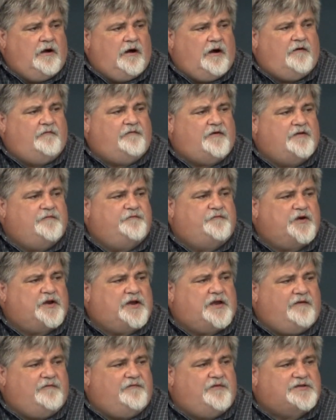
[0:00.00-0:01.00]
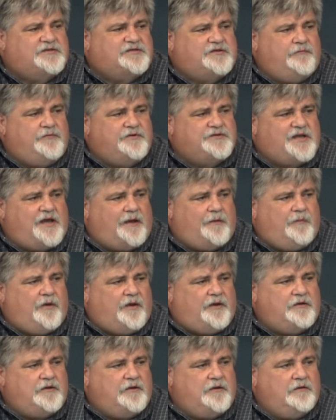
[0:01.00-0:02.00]
of unforgiveness and
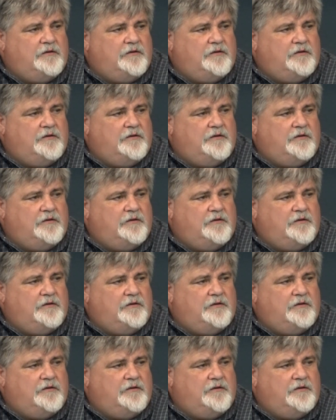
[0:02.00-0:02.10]
resentment.